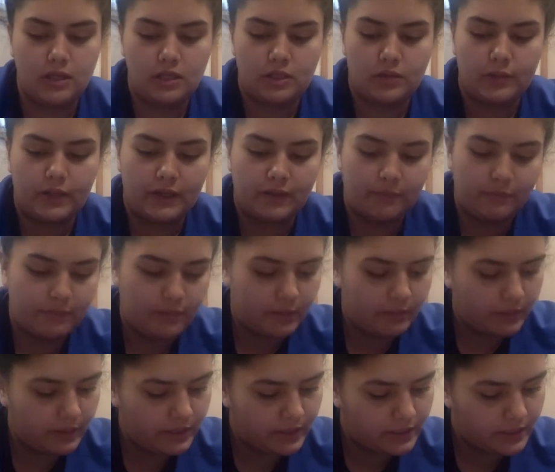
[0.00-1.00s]
So we have
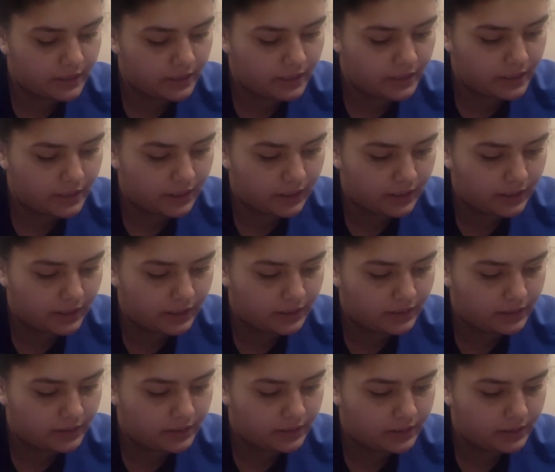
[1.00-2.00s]
PPD skin
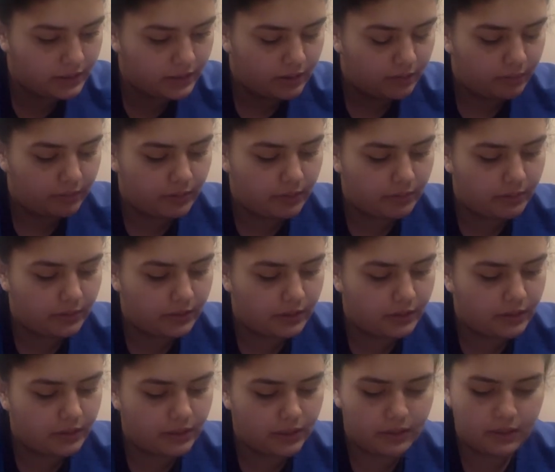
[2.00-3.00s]
test,
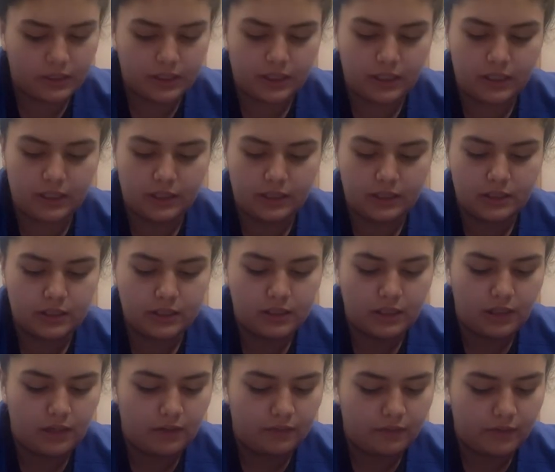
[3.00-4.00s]

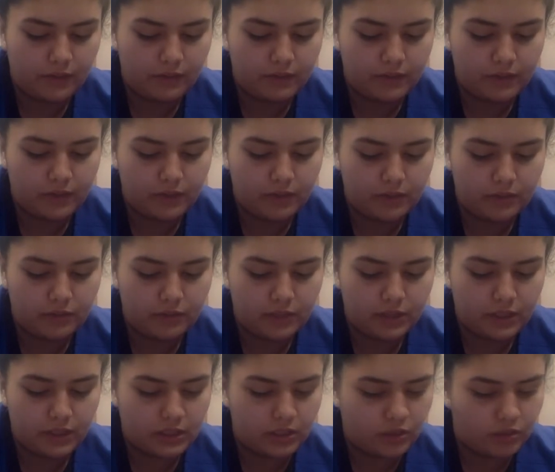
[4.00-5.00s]

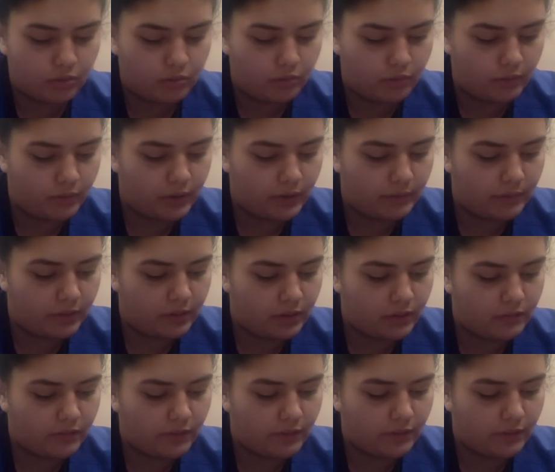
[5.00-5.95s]
5TU/0.1 mLs,